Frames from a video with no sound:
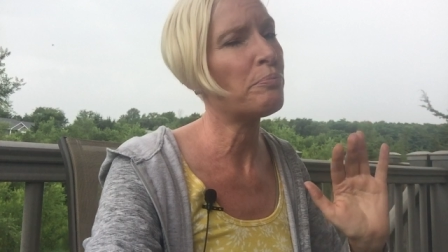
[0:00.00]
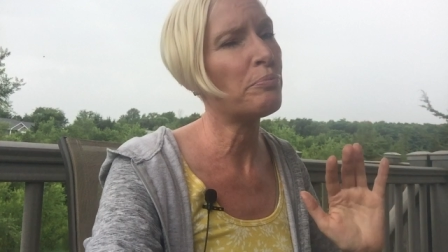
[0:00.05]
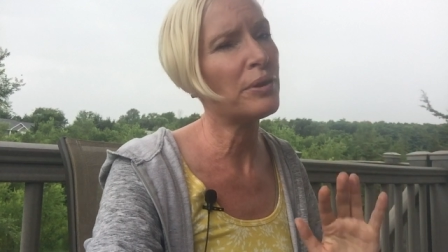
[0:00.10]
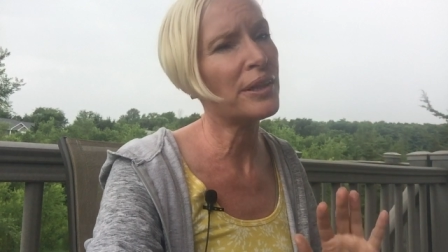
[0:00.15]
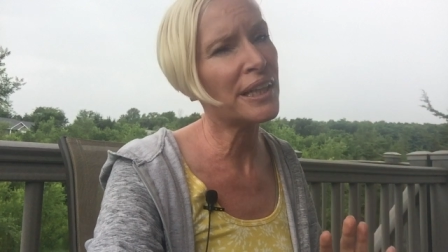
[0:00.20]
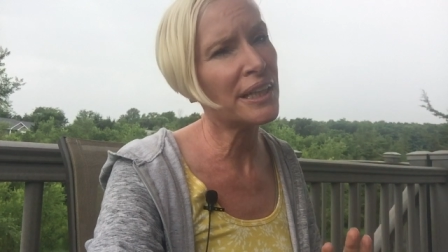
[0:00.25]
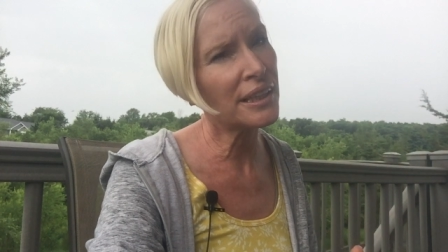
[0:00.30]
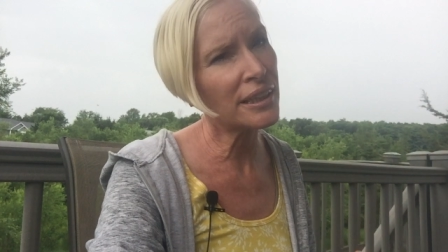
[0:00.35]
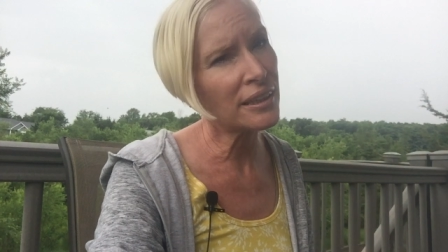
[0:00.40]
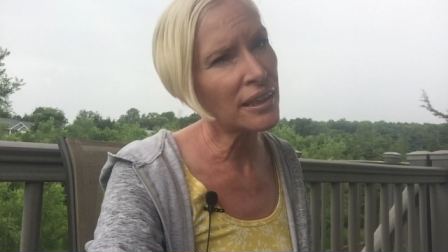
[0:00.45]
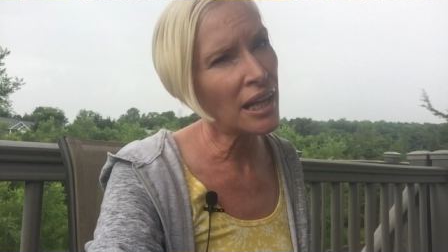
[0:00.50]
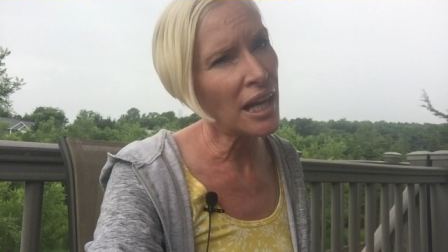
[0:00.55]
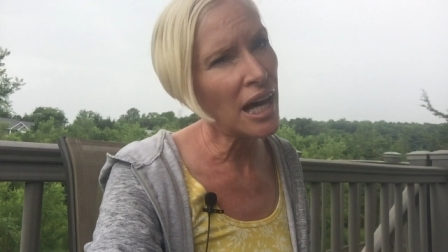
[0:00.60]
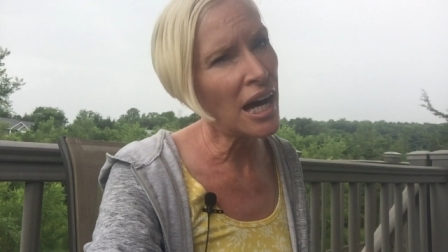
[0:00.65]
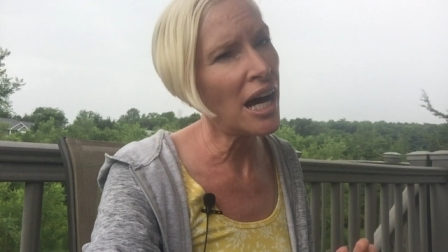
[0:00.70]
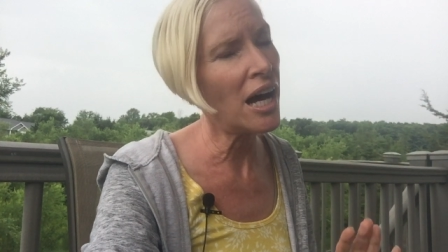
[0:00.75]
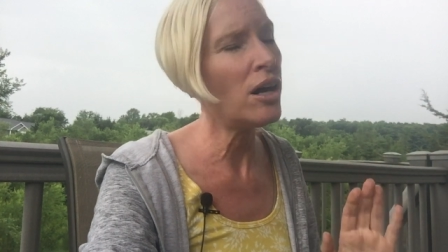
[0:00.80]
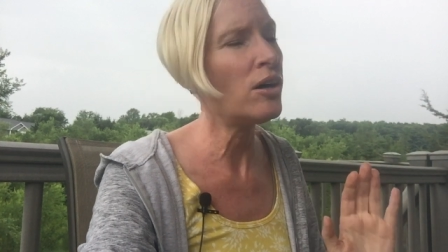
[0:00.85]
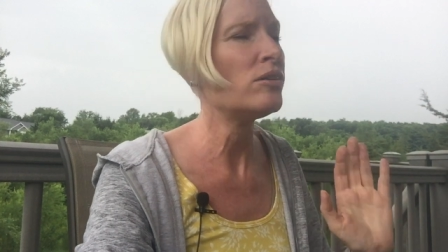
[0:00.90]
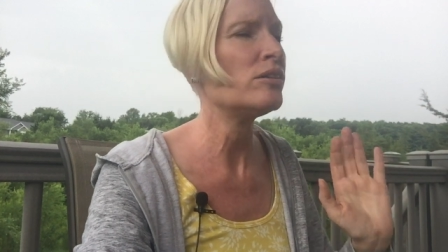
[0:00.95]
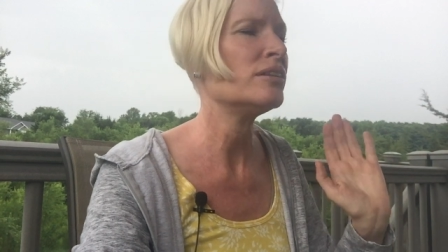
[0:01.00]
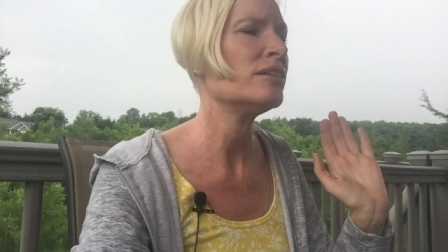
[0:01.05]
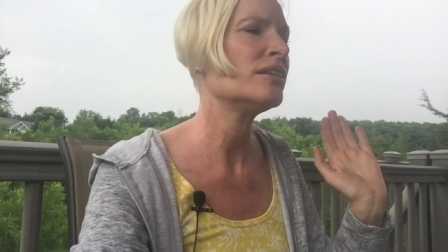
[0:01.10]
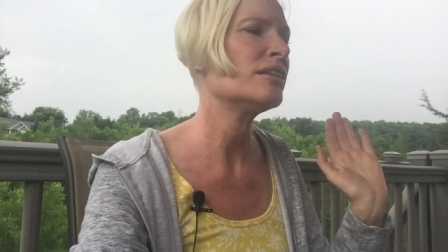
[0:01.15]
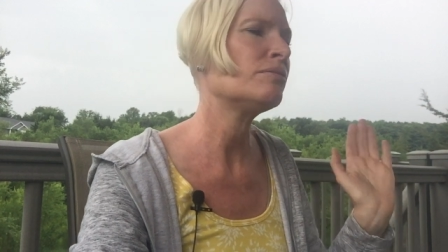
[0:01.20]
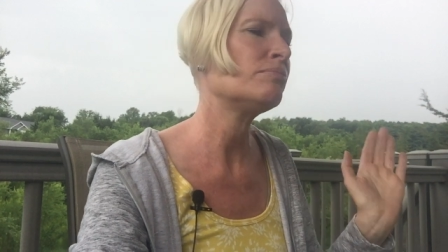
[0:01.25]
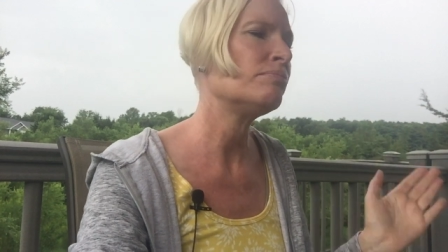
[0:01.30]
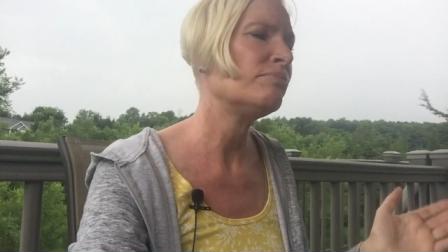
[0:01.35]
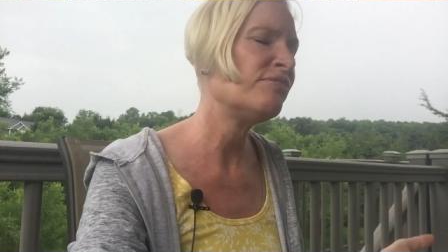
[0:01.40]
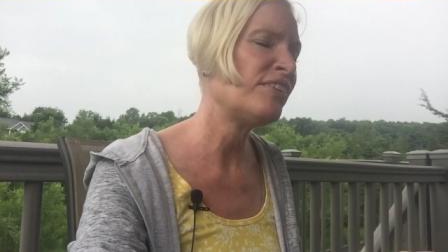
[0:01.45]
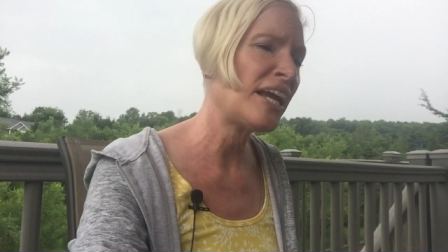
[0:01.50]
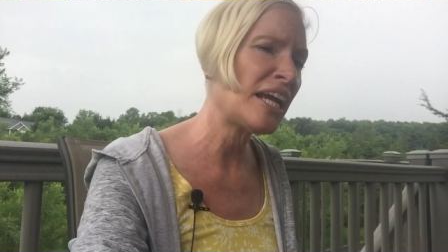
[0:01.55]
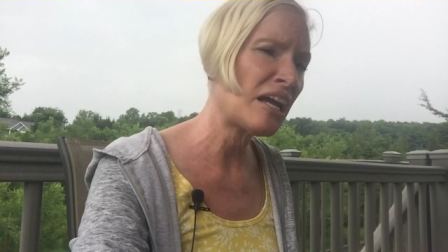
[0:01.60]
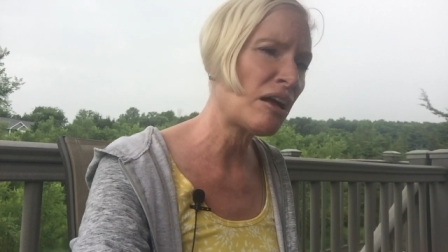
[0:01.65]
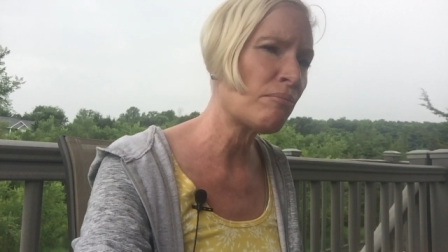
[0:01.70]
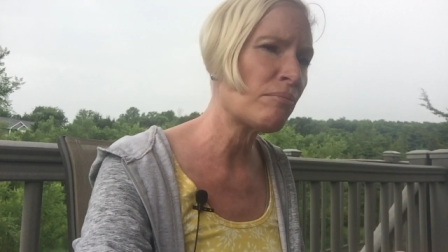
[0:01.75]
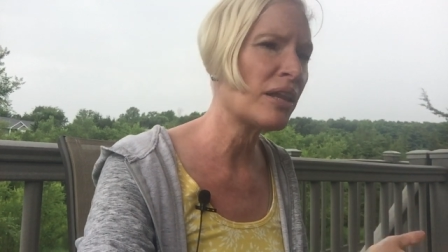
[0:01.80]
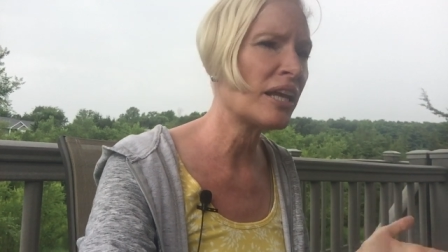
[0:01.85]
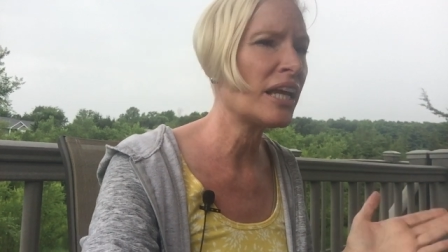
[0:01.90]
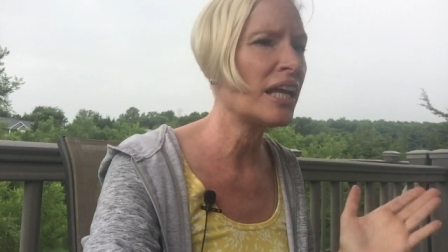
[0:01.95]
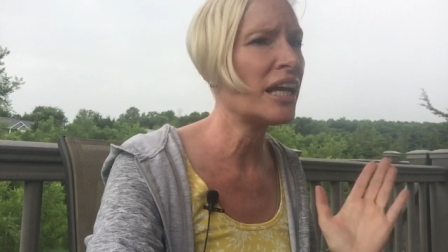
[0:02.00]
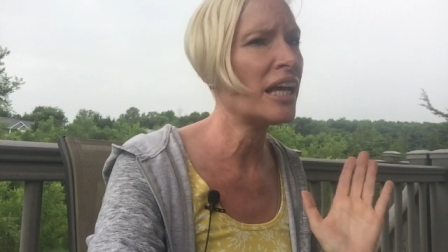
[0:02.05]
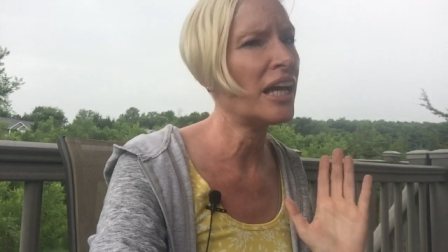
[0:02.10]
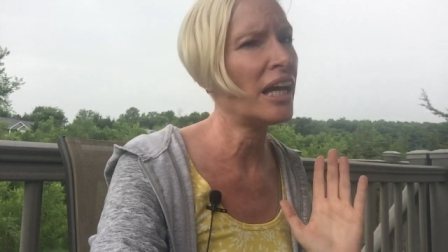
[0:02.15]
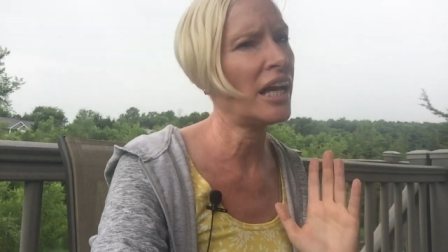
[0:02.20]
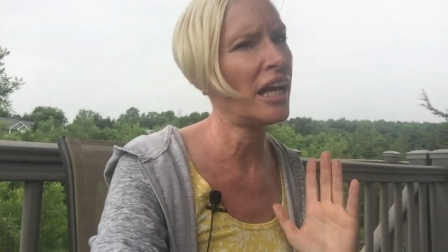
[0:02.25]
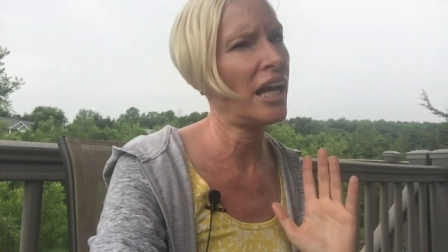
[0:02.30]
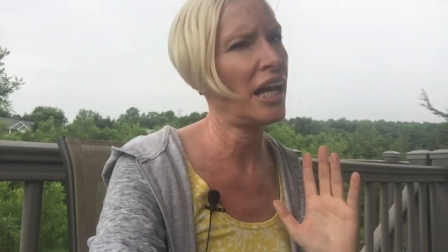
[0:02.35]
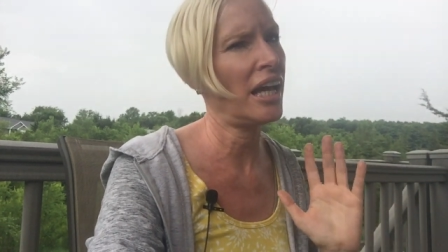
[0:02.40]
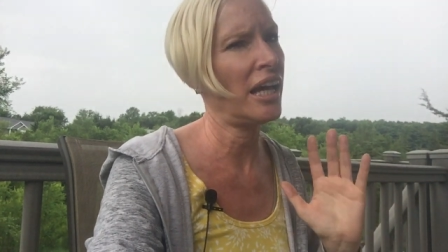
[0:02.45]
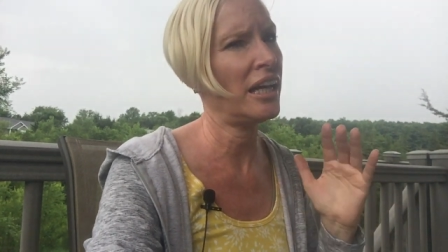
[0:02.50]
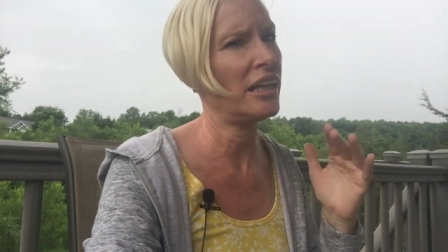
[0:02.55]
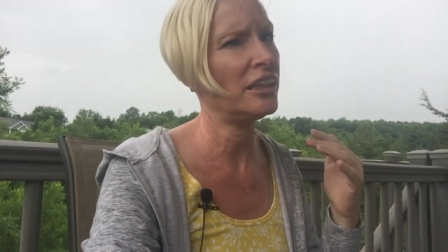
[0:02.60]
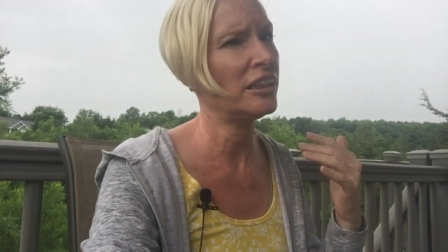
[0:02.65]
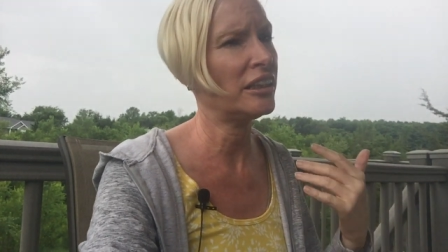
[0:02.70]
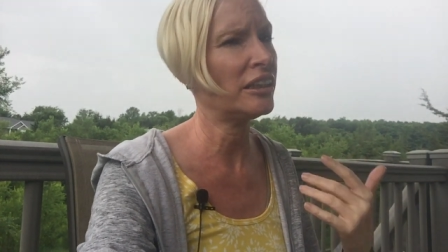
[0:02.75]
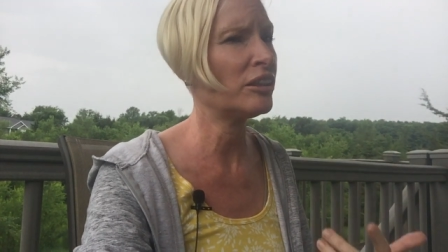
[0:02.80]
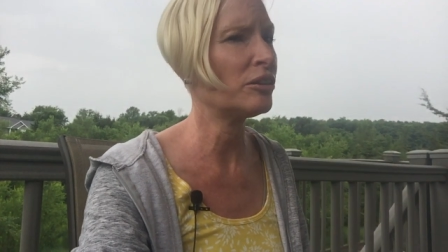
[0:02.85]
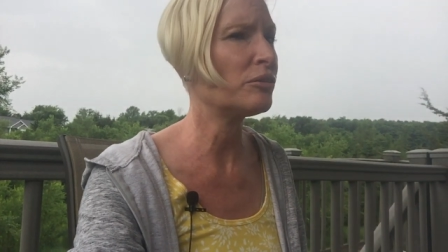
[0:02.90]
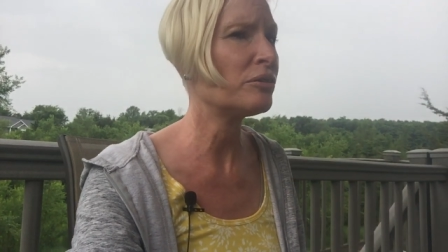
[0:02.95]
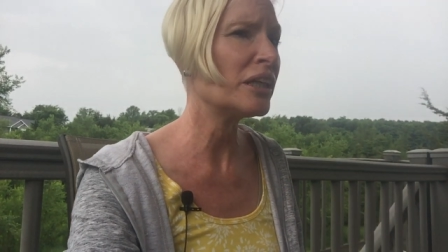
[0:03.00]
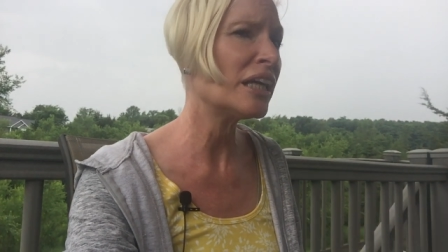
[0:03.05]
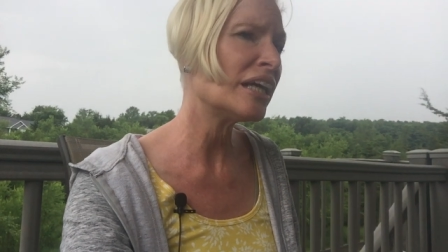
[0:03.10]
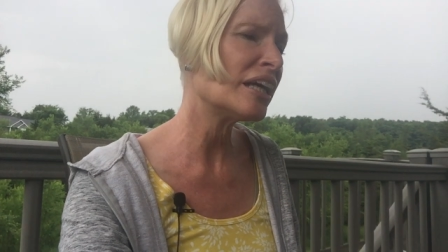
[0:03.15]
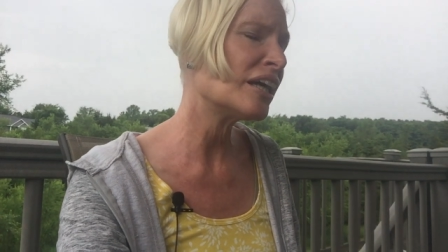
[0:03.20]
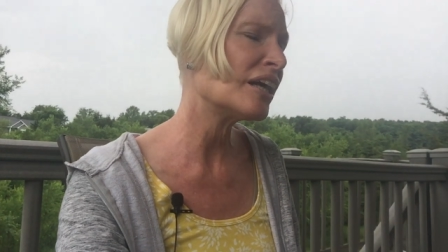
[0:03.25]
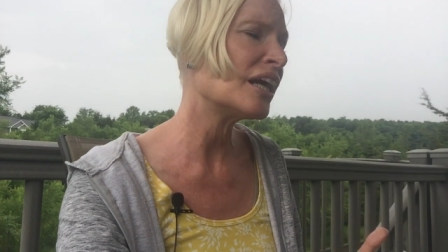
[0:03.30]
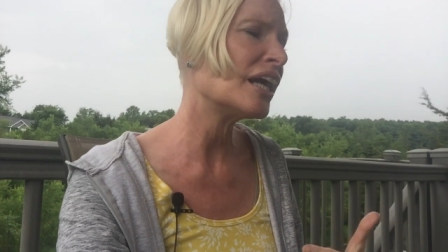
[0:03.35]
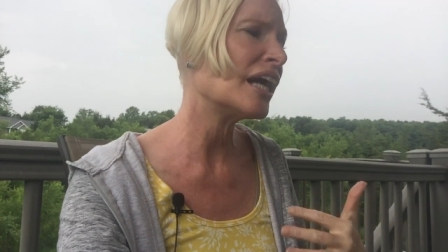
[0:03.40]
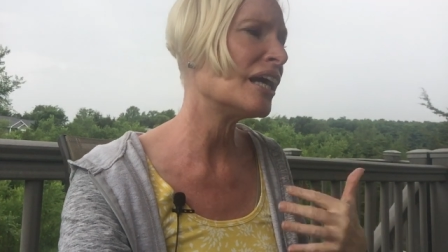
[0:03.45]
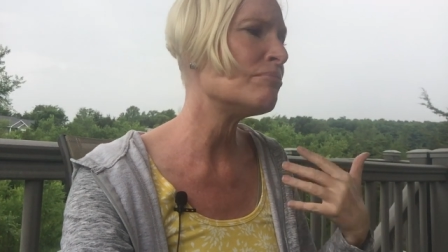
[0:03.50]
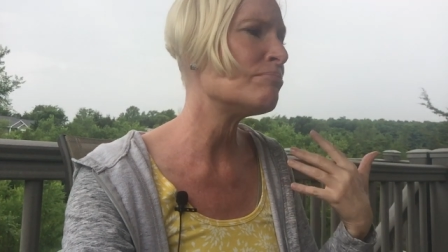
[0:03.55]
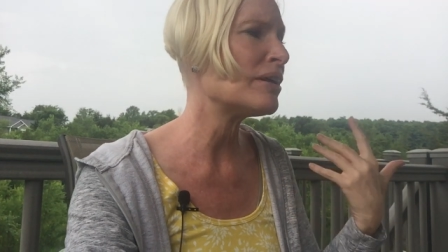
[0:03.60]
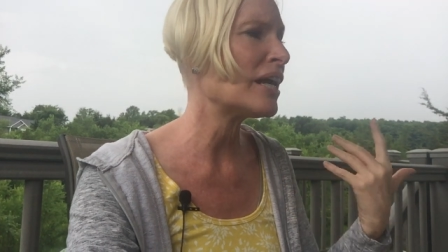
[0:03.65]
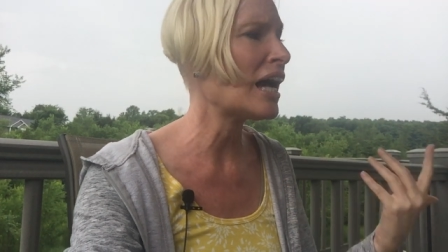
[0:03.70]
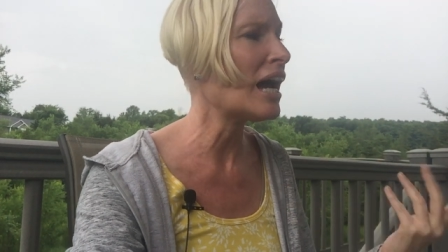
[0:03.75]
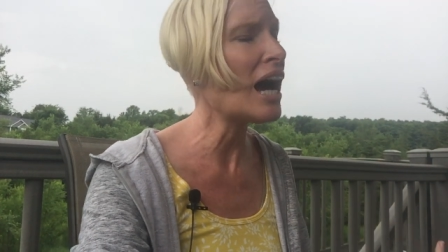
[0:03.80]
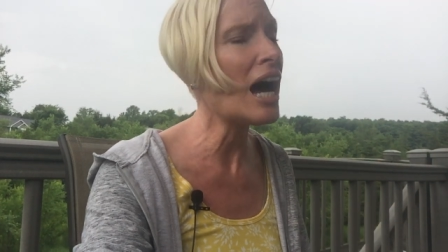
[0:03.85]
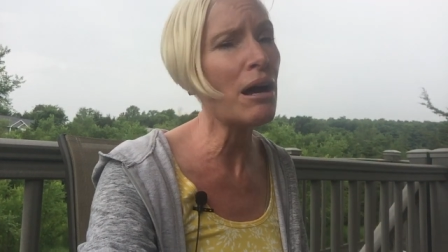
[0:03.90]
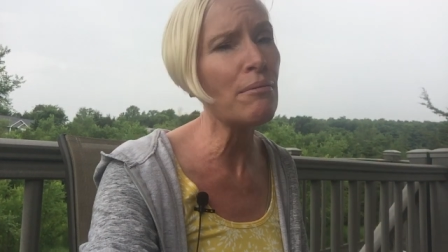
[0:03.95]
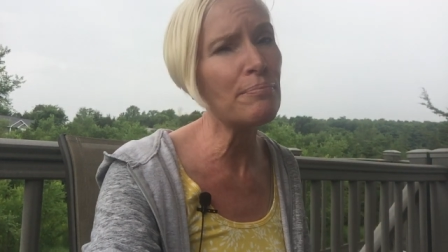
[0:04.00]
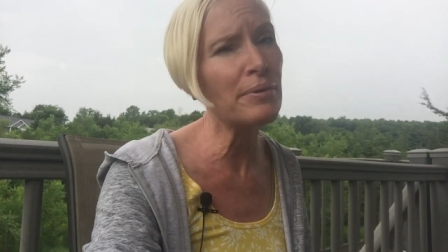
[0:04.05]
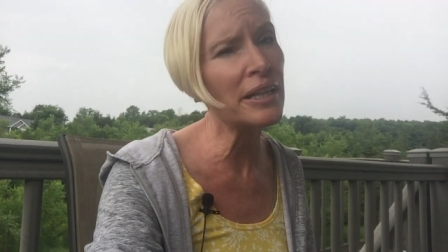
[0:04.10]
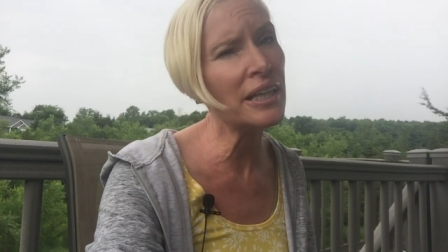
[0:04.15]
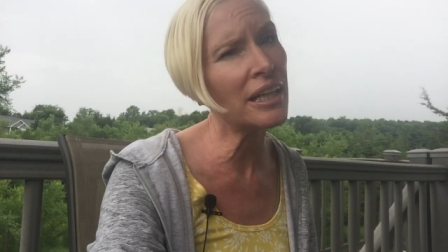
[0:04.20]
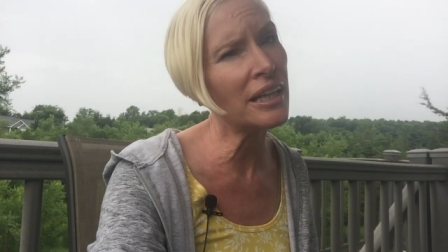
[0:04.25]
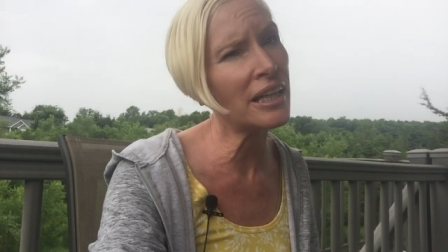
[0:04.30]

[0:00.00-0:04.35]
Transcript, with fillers: pretty little house, family, and career, and be happy.